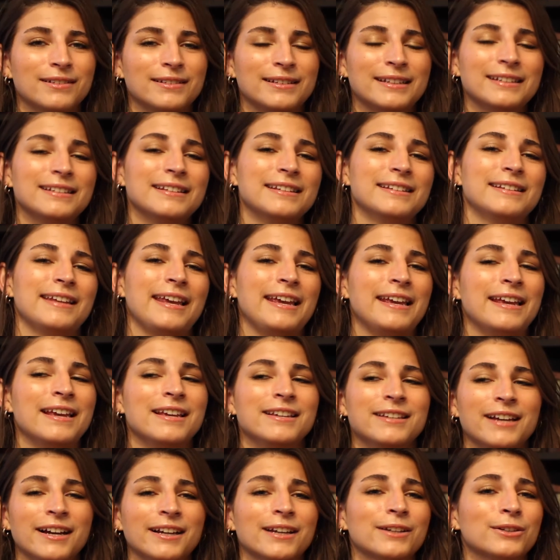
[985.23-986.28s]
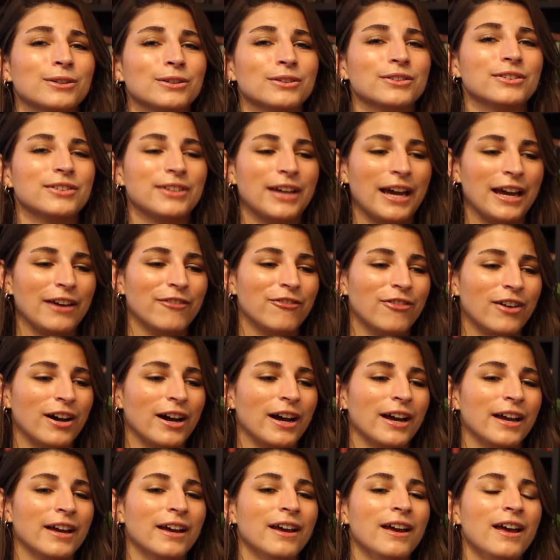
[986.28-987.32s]
This is a young adult
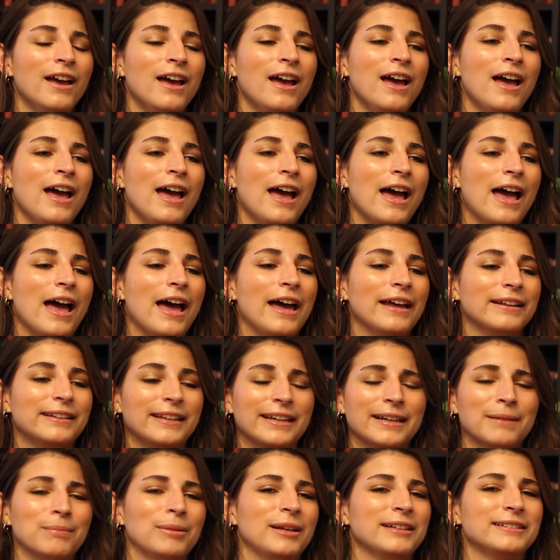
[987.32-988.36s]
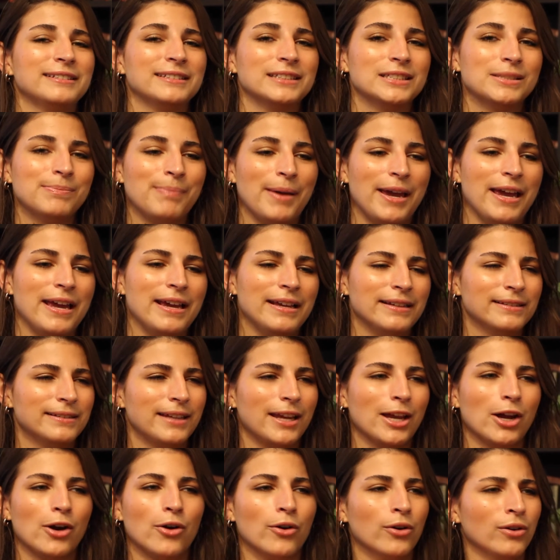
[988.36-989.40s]
sci-fi taking place in space.
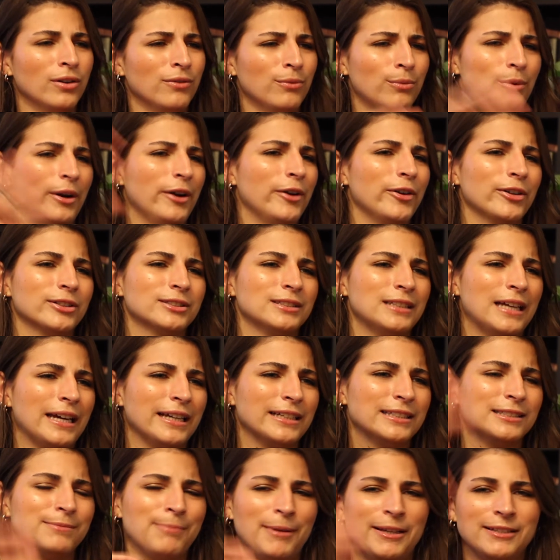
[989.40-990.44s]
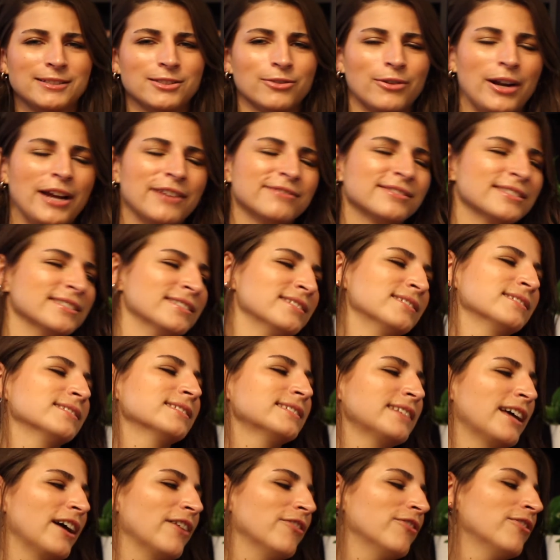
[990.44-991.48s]
They are on various like spacecrafts and
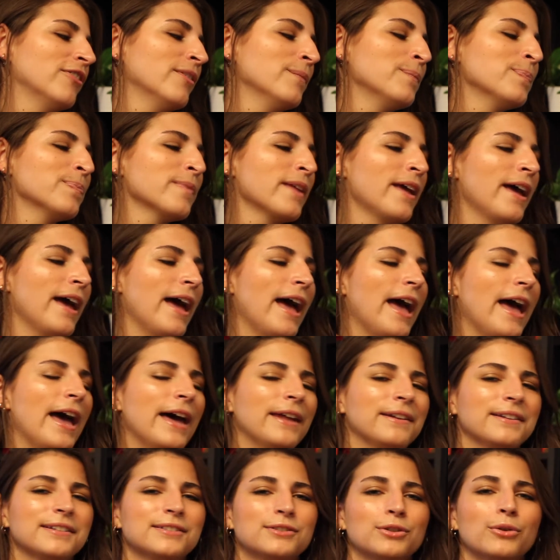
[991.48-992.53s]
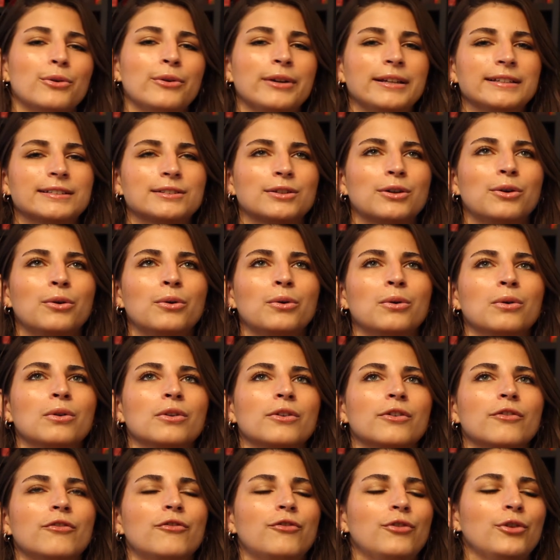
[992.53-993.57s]
stuff. And the story is
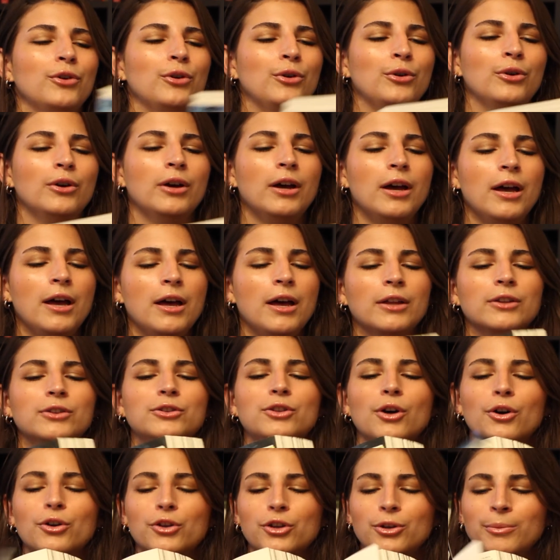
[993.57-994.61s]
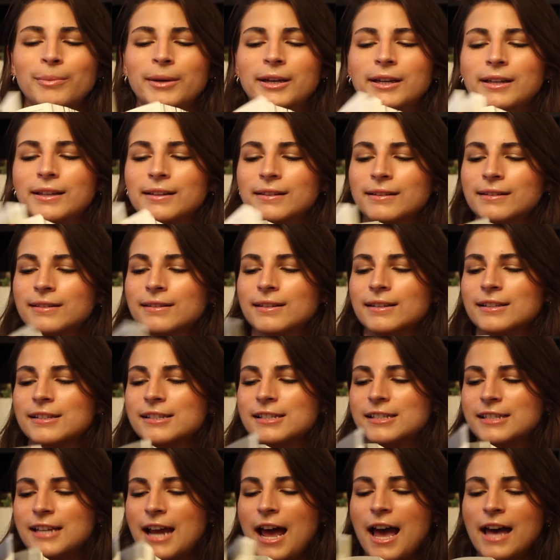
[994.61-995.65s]
told through documents,
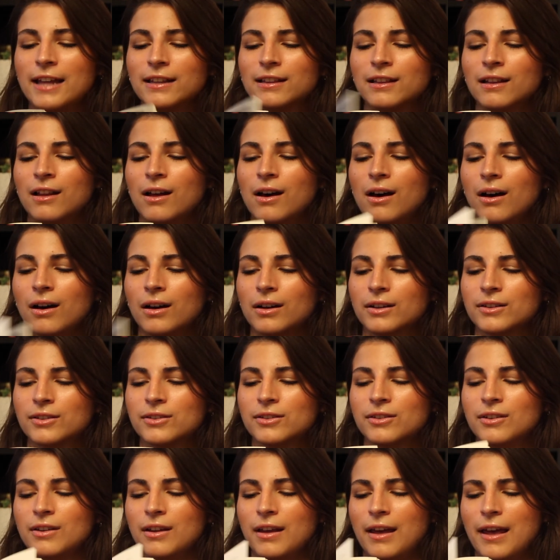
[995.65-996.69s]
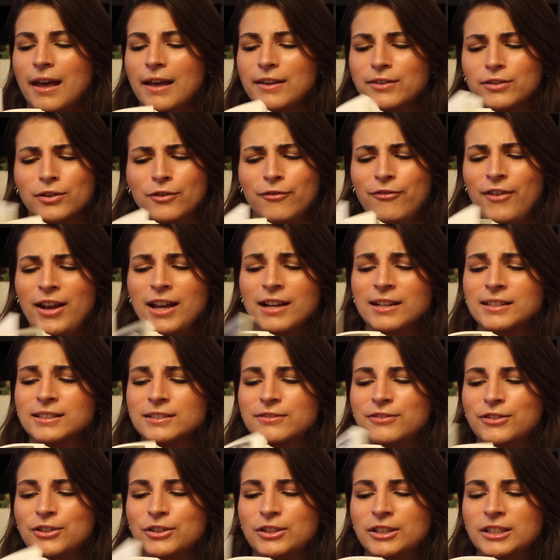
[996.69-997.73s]
chat logs, surveillance
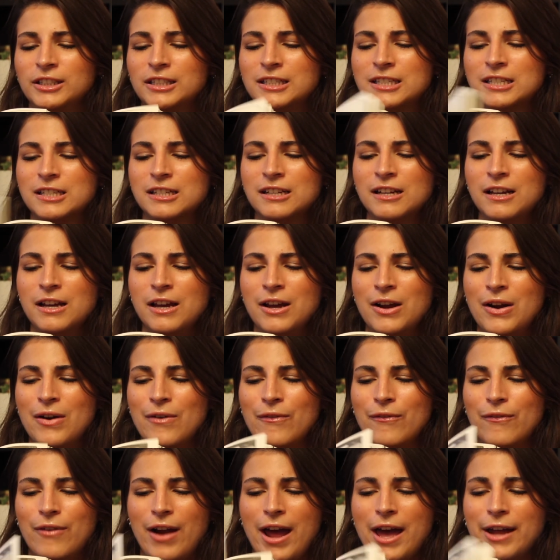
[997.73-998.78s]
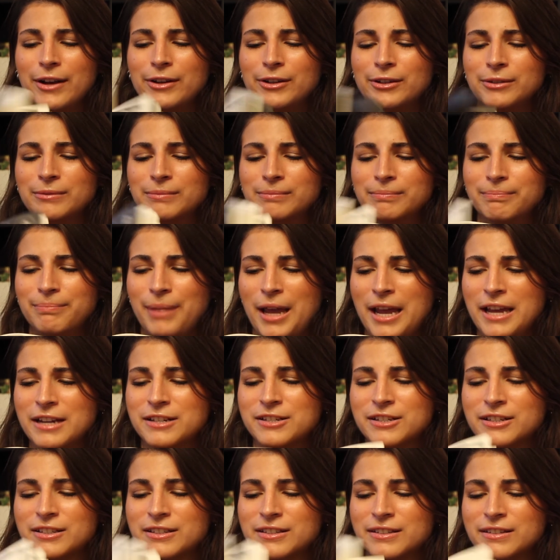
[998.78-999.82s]
footage, random
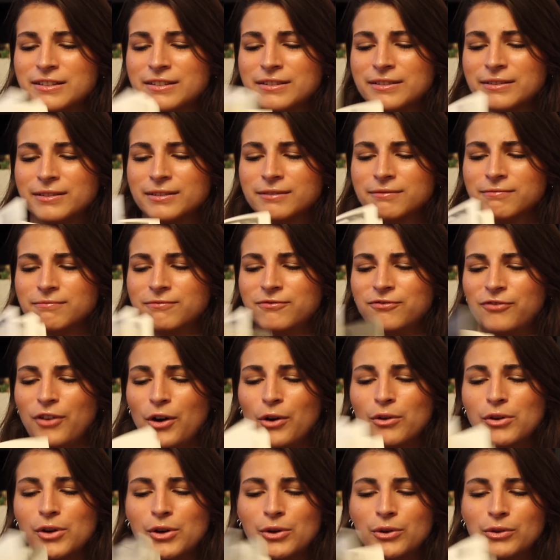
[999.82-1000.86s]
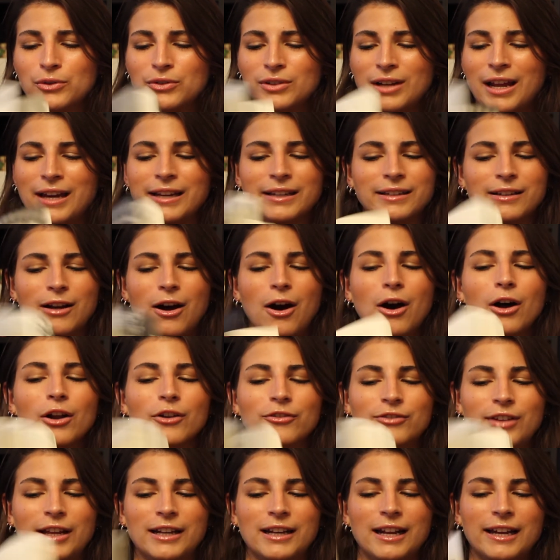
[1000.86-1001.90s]
pages, photos, like all
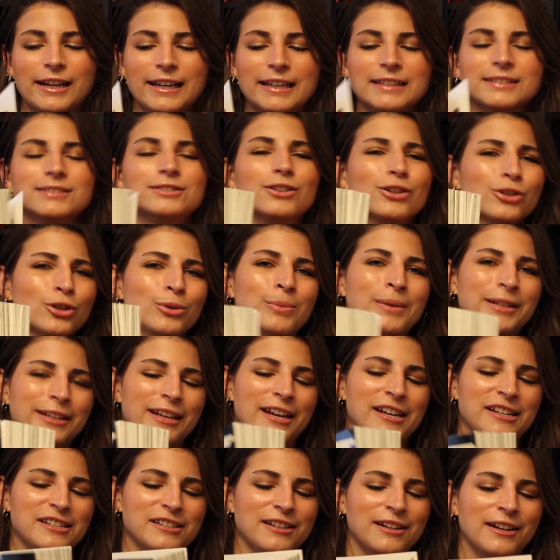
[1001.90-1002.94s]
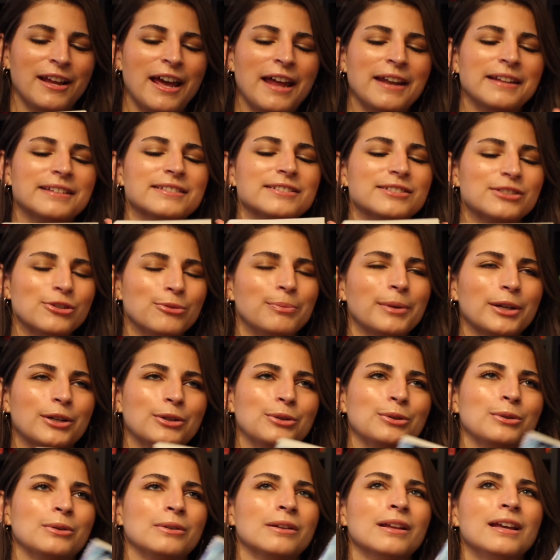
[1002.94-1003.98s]
of that. Like, it's documentation and it's super
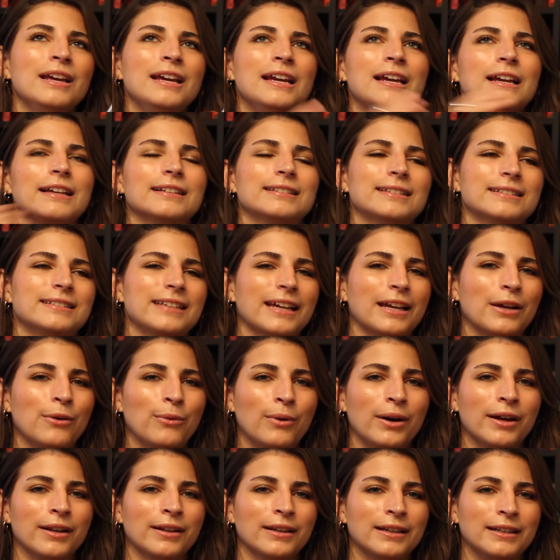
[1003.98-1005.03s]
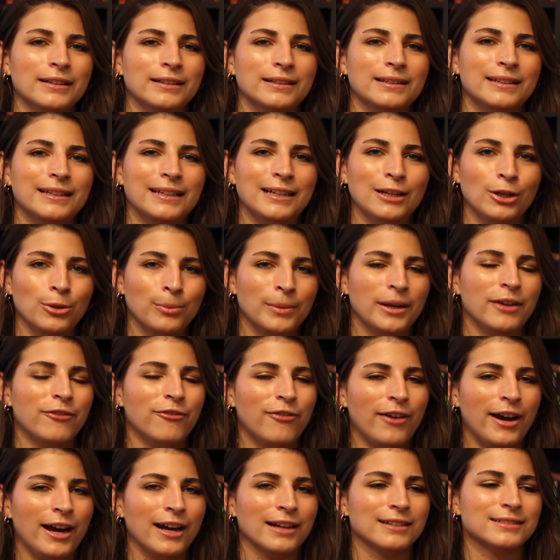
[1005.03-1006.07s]
cool. It's the second one in the Illumine
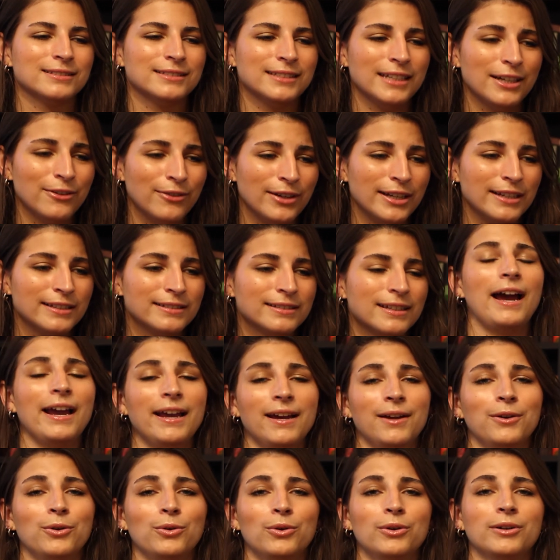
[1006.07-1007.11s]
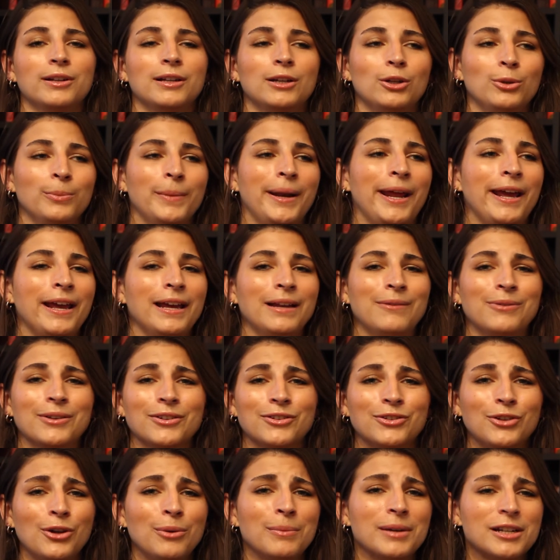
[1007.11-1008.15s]
Files series. I adored Illumine. It was
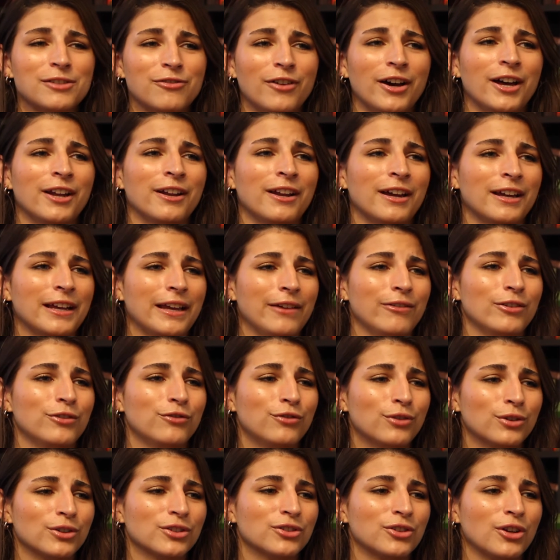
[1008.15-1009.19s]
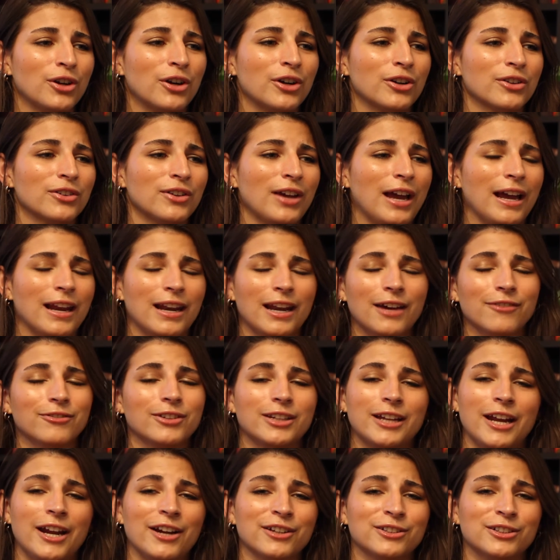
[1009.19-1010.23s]
so much fun. I gave it 4 stars. I love the
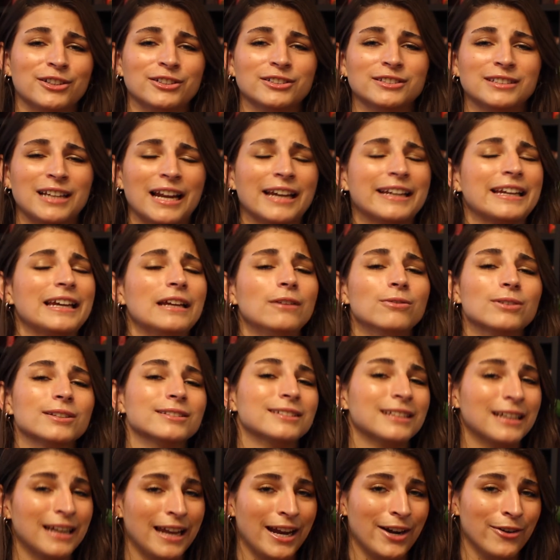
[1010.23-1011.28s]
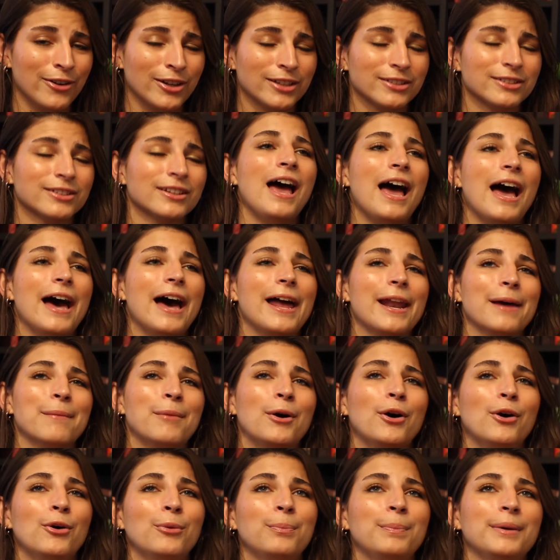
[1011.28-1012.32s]
characters. Like, it was hilarious. And I'm
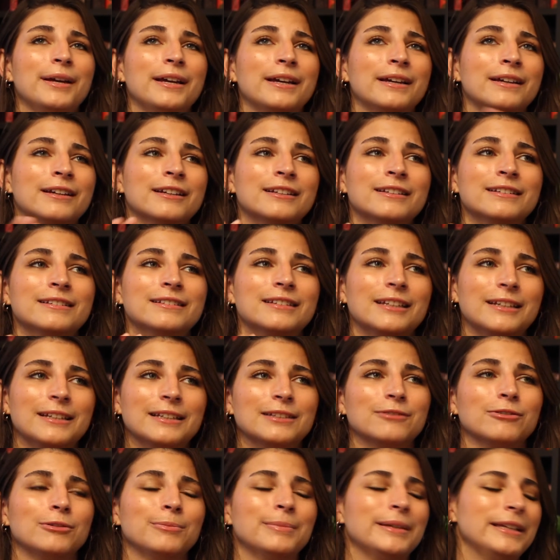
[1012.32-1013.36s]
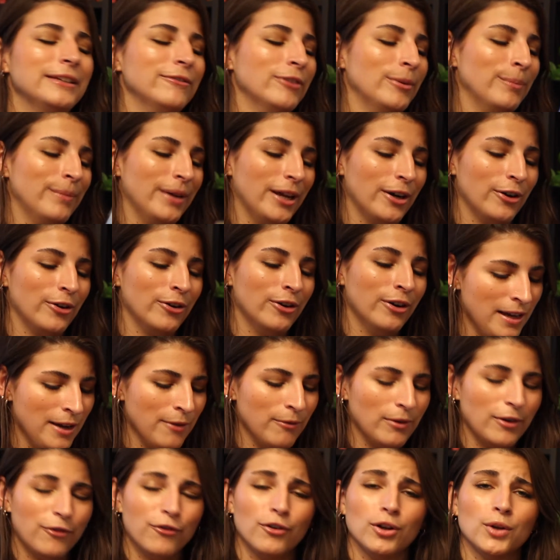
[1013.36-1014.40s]
hoping that this will be even better.
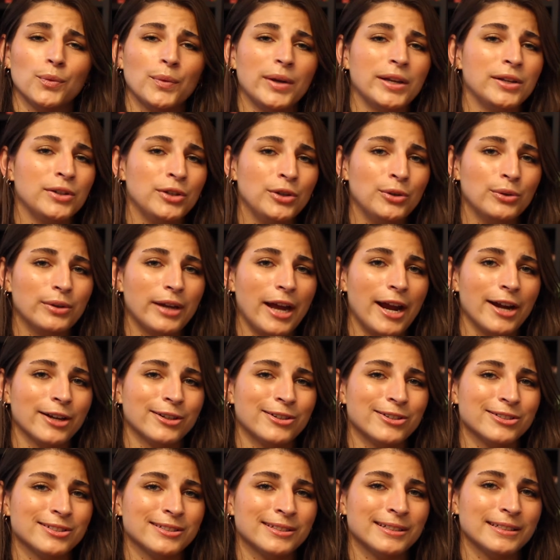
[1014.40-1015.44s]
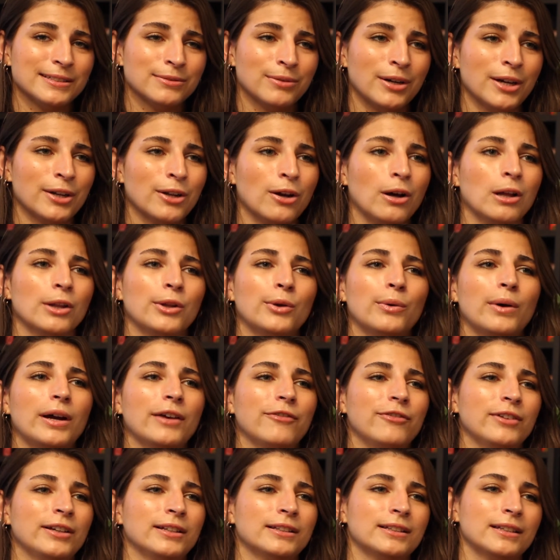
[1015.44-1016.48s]
We're following new characters in this one, although I
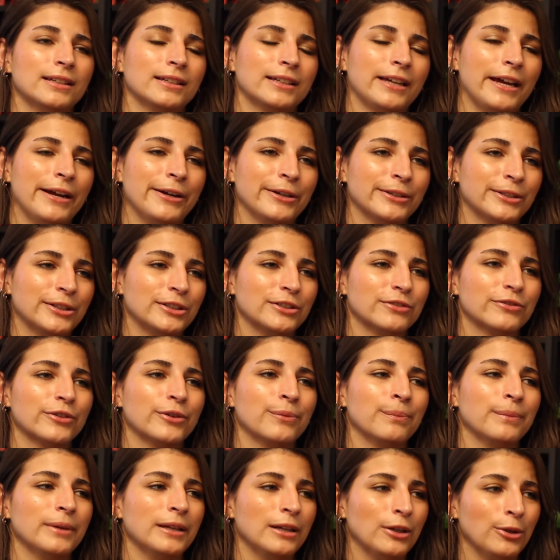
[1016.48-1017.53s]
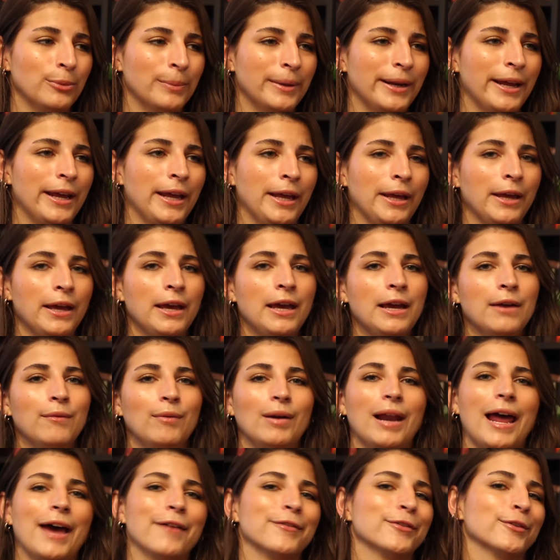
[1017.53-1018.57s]
think the characters from Illumine will
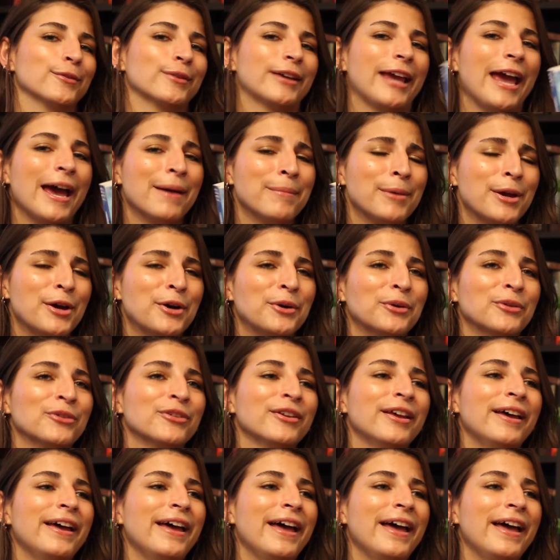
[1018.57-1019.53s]
have some cameos.